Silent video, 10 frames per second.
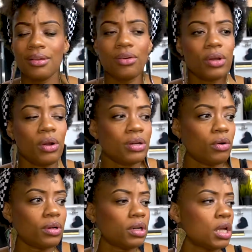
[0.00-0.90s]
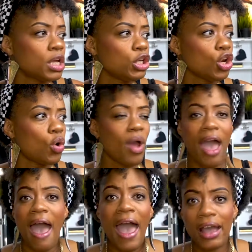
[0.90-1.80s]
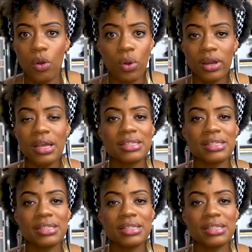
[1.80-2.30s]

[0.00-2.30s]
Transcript: or, or, or you know, hack or